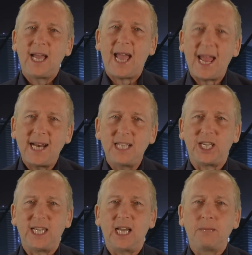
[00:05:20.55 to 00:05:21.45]

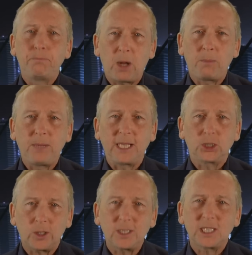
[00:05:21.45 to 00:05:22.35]
energy and public
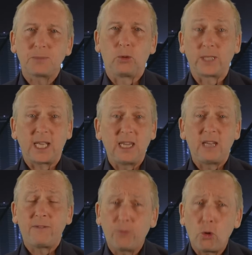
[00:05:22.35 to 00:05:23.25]
transport in
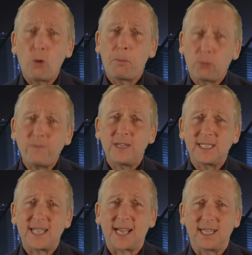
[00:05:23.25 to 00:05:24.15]
the for-profit
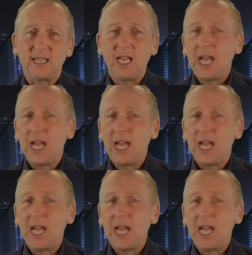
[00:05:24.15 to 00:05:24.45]
sector